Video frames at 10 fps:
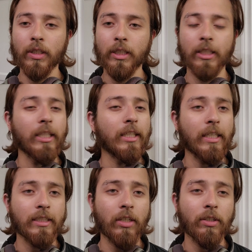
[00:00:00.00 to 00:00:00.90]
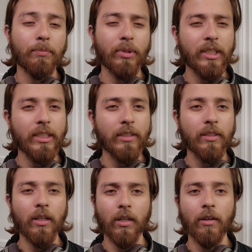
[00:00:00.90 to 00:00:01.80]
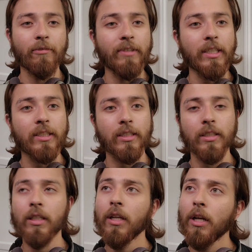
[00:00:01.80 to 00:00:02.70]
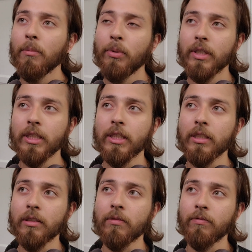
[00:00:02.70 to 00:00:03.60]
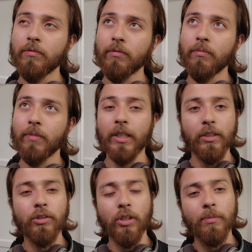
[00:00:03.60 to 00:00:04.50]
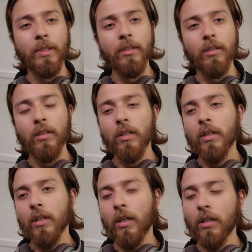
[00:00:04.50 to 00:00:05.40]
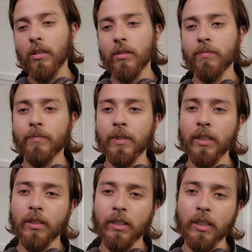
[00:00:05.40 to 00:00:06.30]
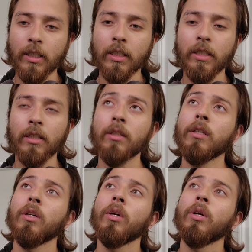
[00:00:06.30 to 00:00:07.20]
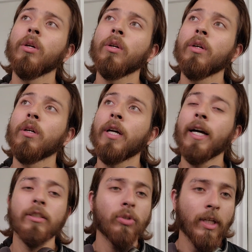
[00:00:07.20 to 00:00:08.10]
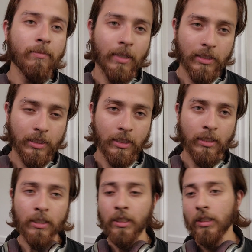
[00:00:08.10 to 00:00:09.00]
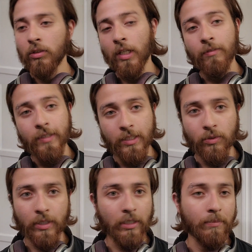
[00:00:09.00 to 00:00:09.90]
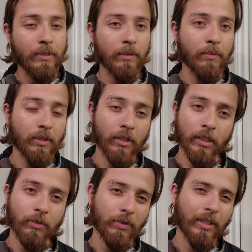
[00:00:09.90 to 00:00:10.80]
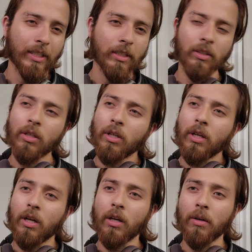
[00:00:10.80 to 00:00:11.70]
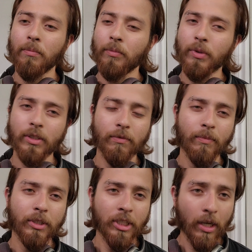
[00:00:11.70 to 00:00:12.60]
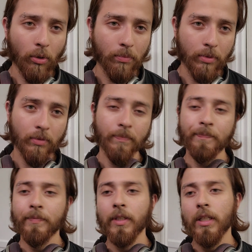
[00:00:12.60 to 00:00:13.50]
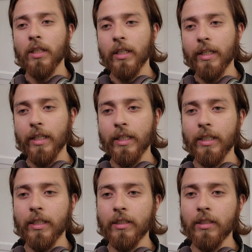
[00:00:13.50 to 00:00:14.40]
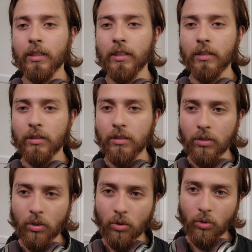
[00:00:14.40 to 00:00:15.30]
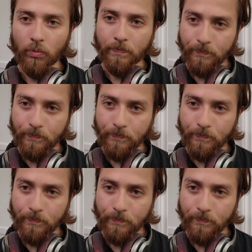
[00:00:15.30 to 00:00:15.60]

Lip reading: that sounded pretty fixed, very determined. He had tried medicine, he tried physical therapy, but nothing really was of much help. And so,